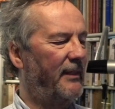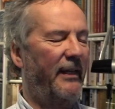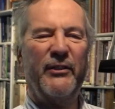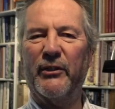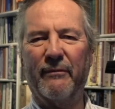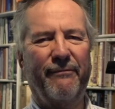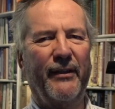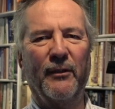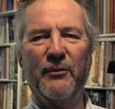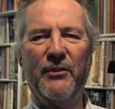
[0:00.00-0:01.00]
it just
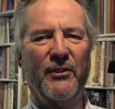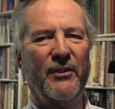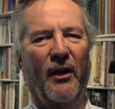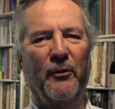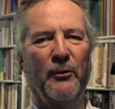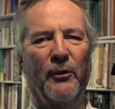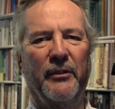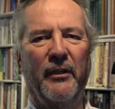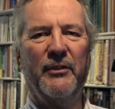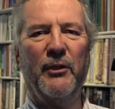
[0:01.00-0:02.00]
feels so good
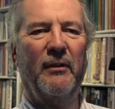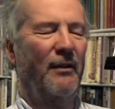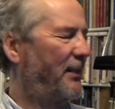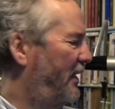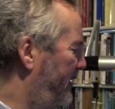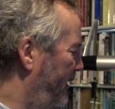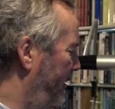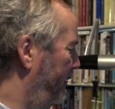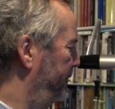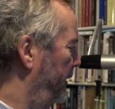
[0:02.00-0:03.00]
and I do love that
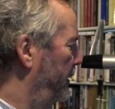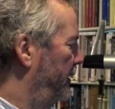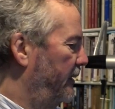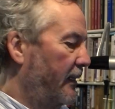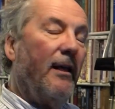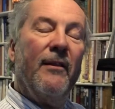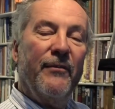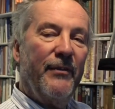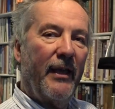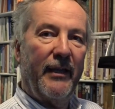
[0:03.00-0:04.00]
colour.
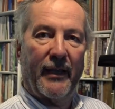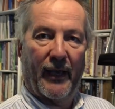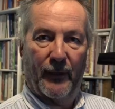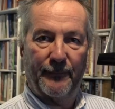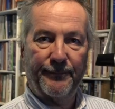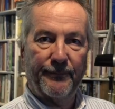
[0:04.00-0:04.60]
There you go.